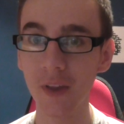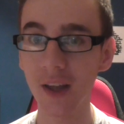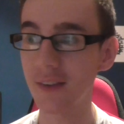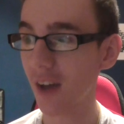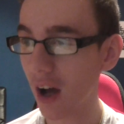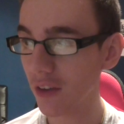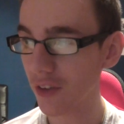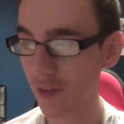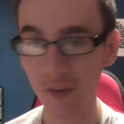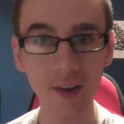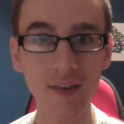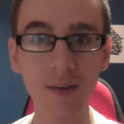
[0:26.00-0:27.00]
it's
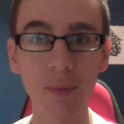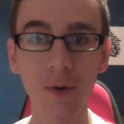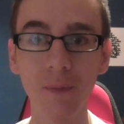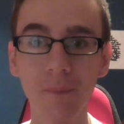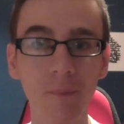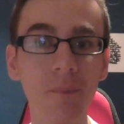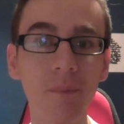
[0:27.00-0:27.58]
undefensible,